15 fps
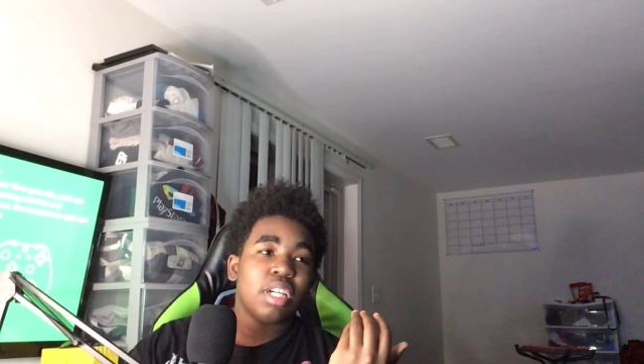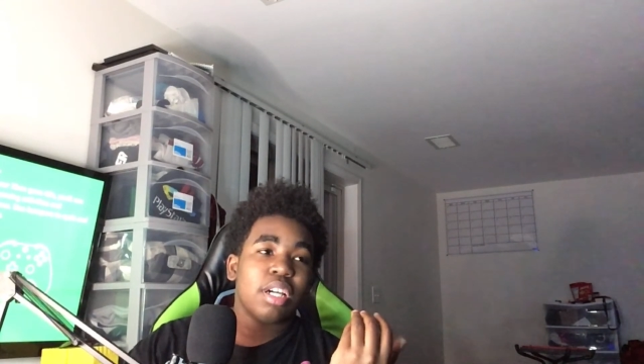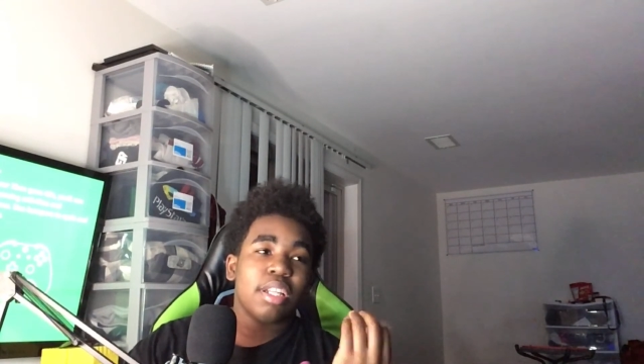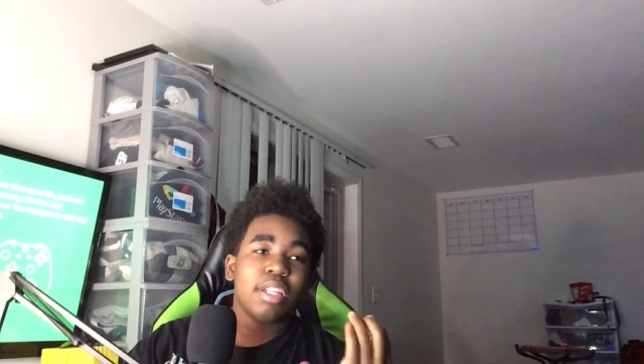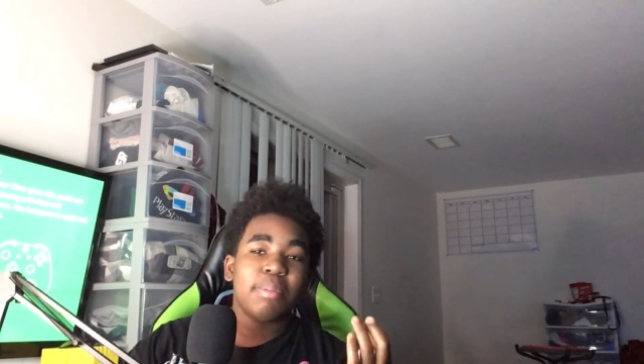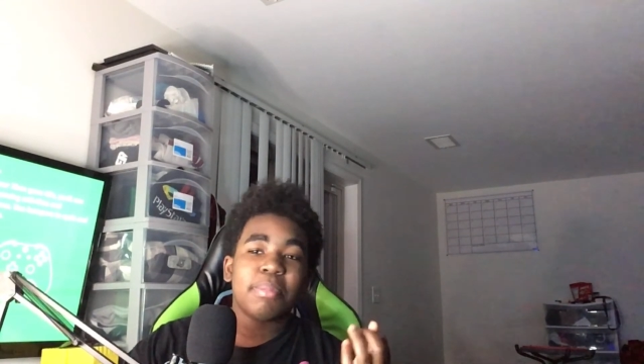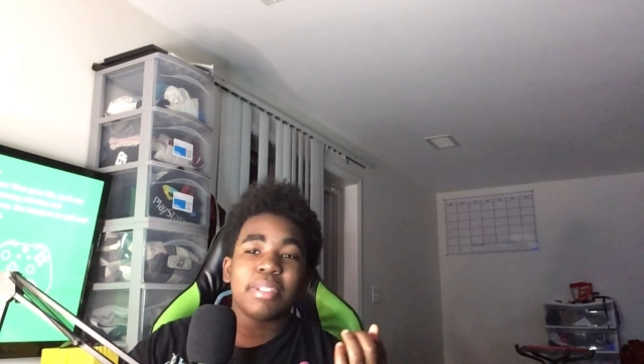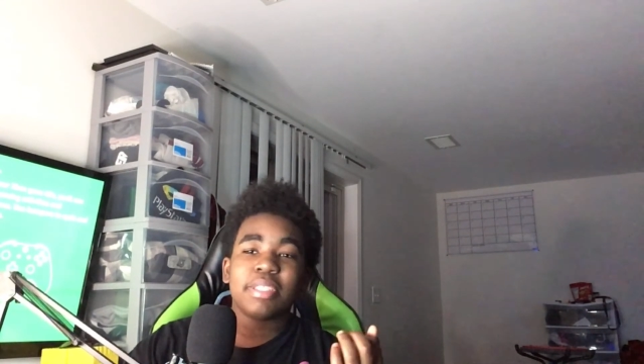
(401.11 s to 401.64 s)
I
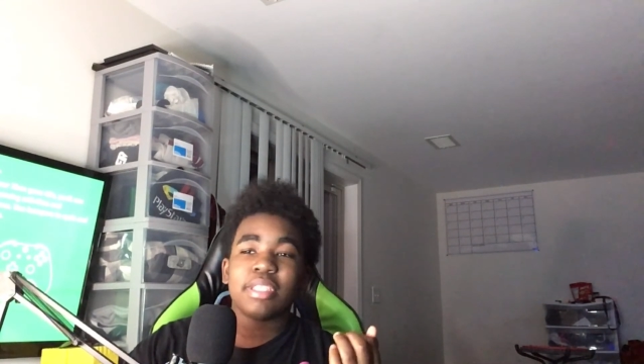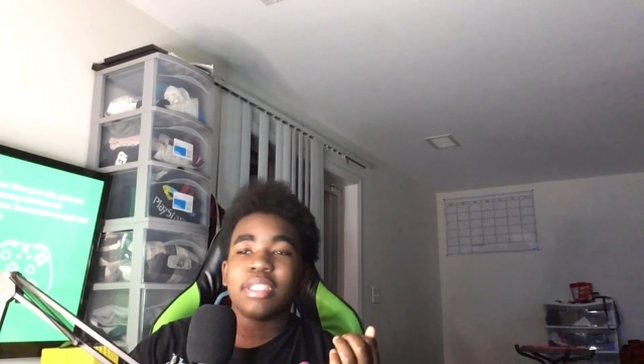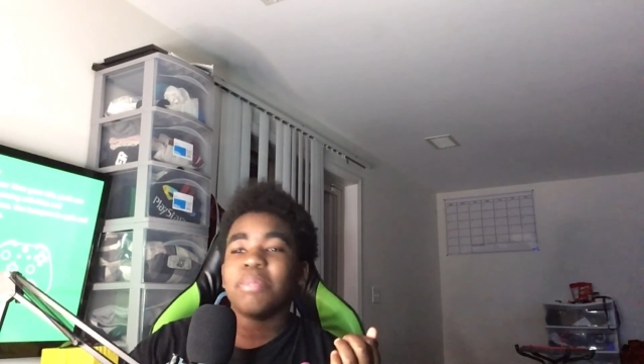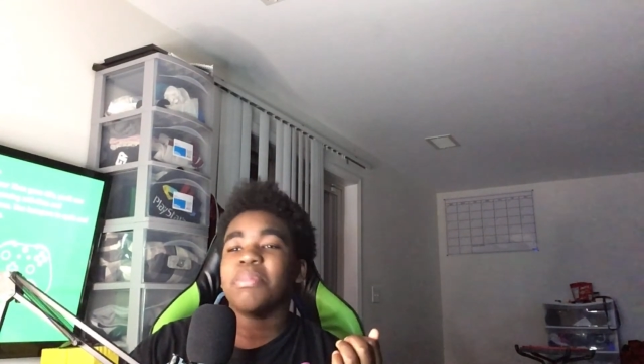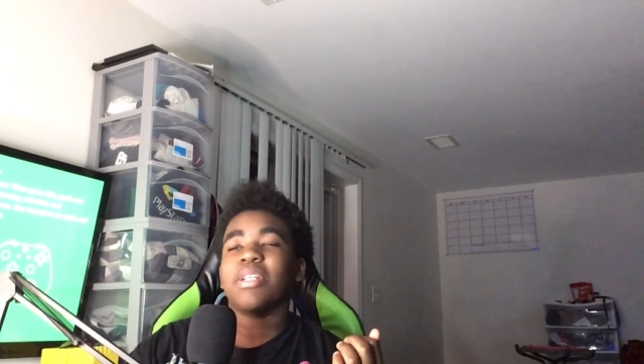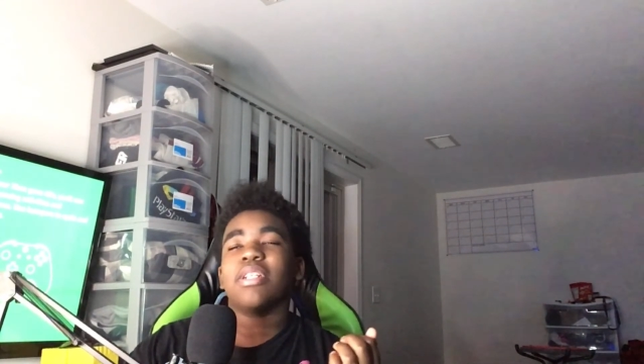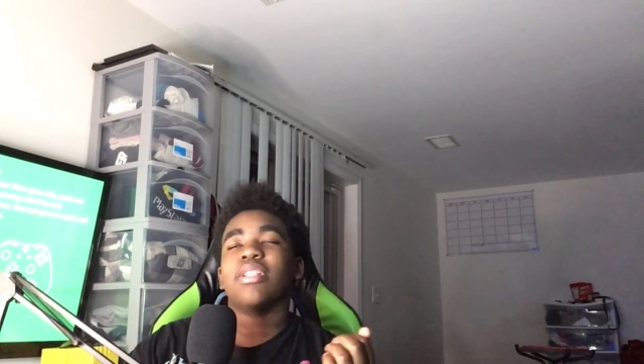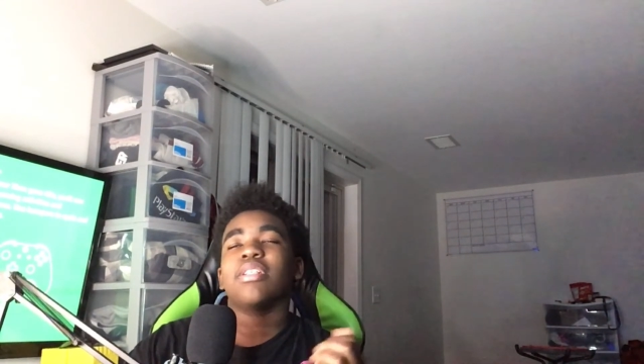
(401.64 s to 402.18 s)
love my city,
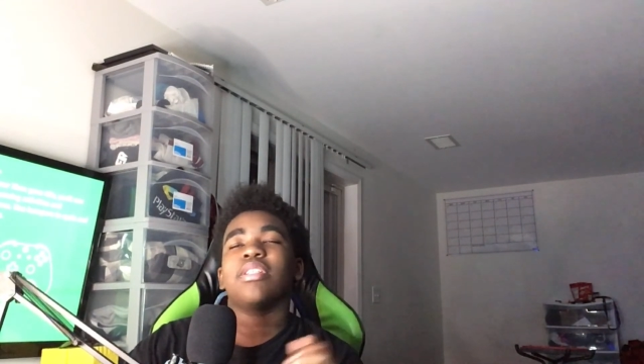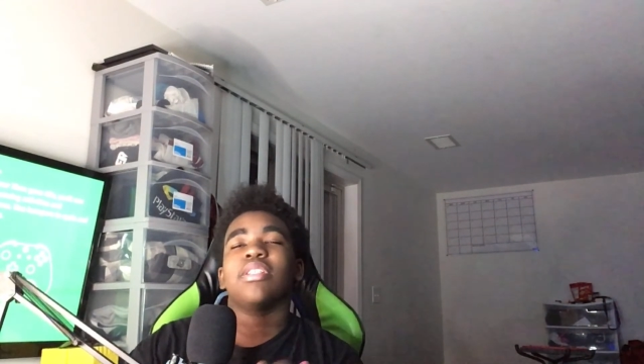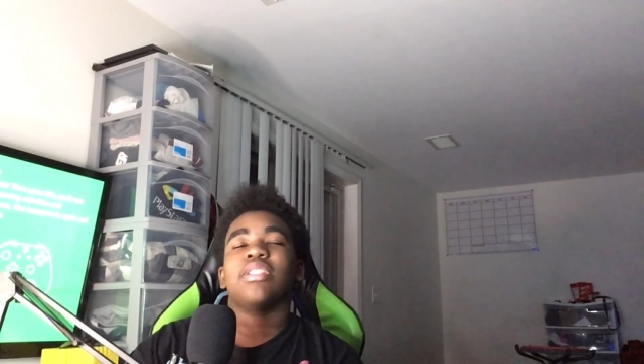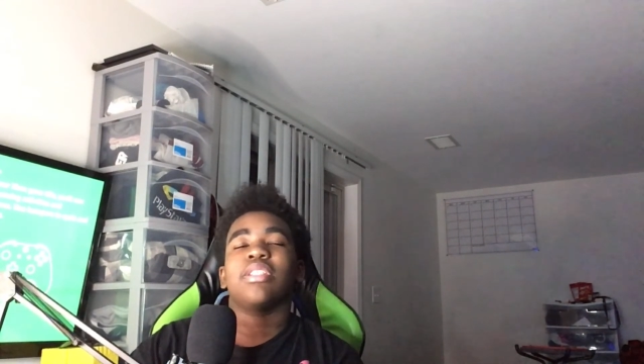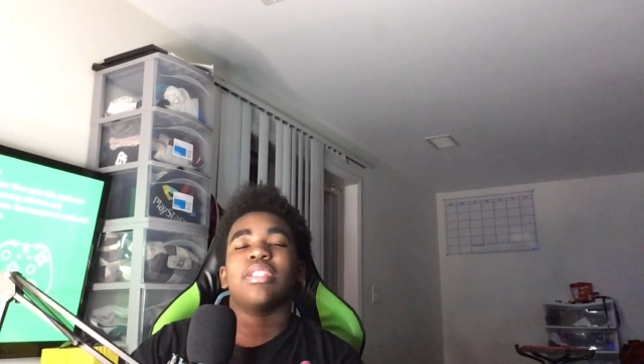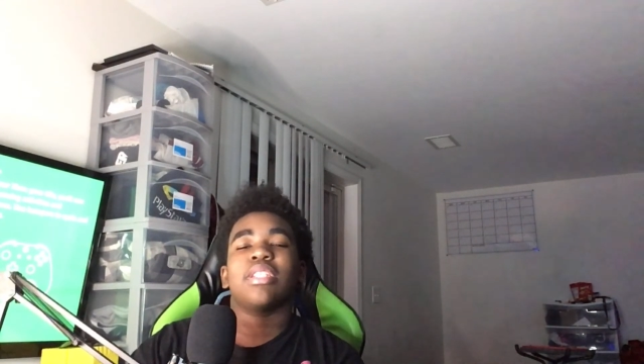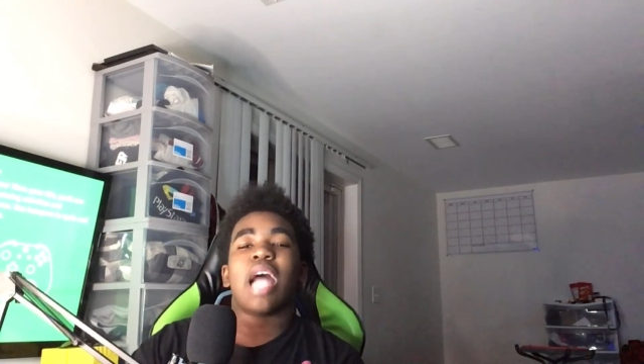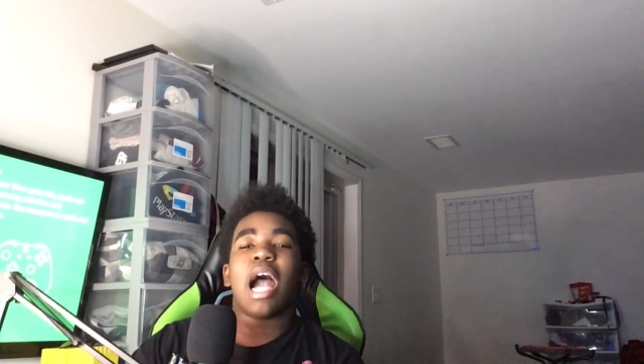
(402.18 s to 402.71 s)
but
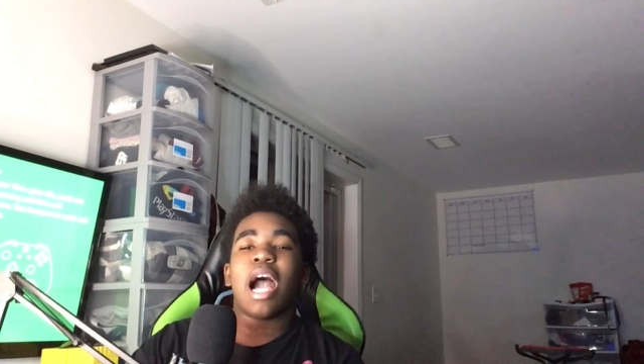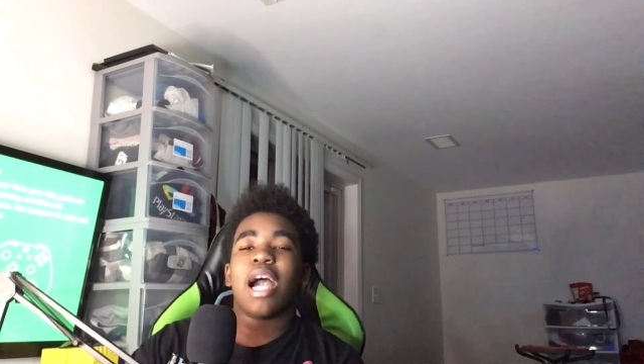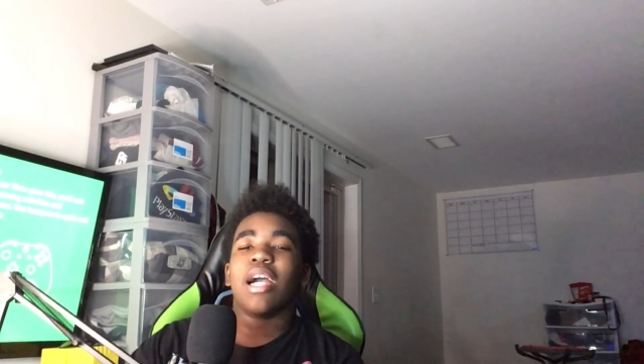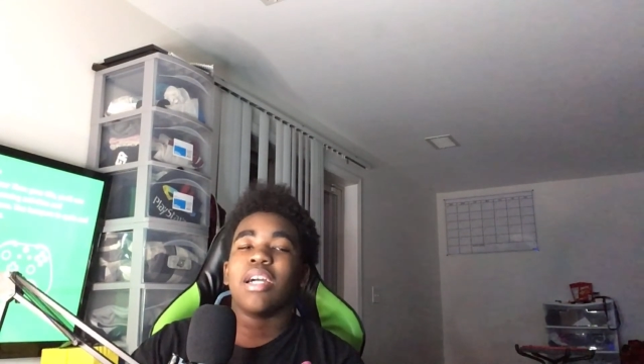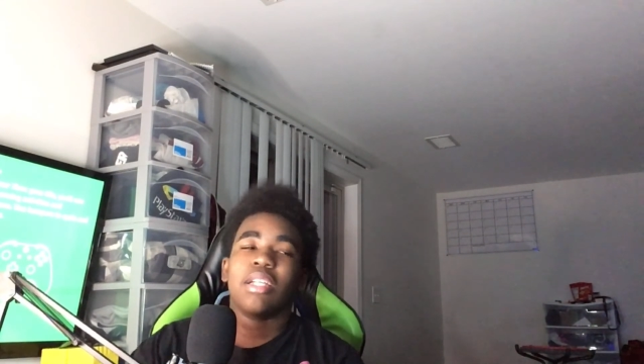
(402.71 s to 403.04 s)
nah,